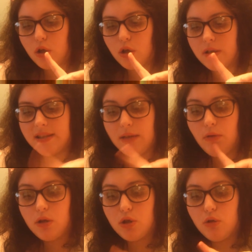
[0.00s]

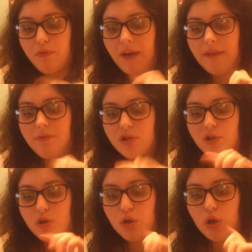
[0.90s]
025
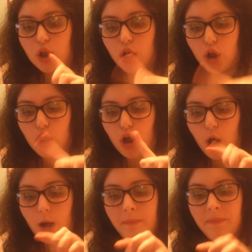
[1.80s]
Sun
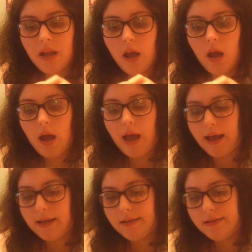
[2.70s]
Glow,
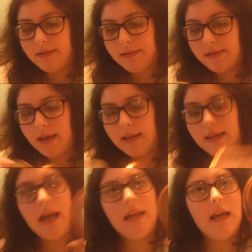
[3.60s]
and
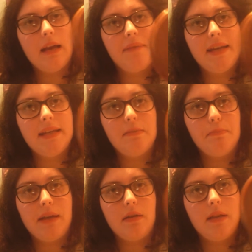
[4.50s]
again I'm hitting
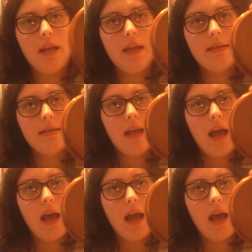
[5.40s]
pan on this.